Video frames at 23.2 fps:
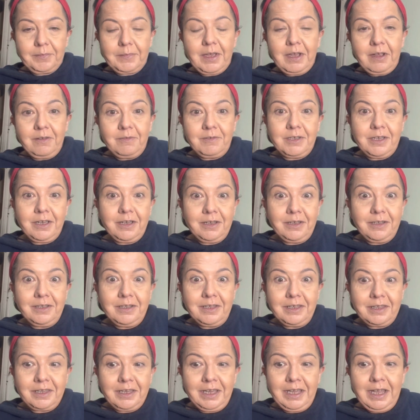I've
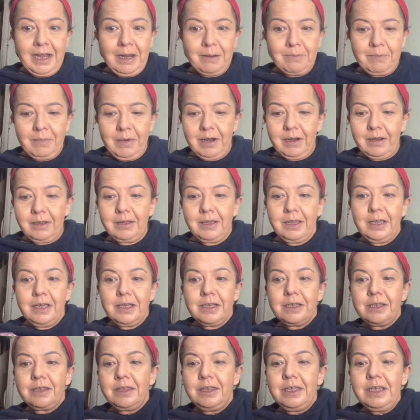turned the camera.
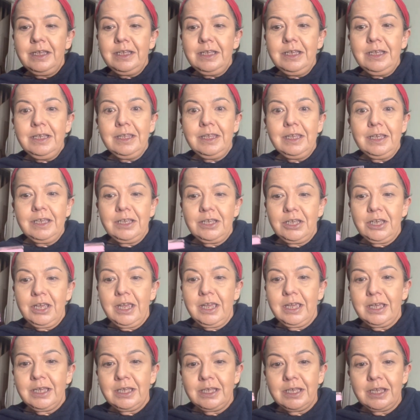So this is this
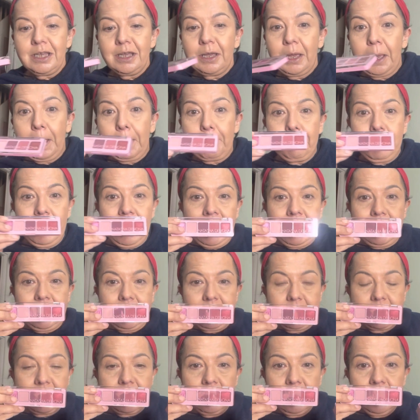year's
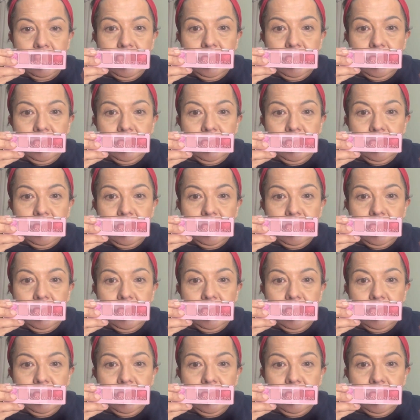palette,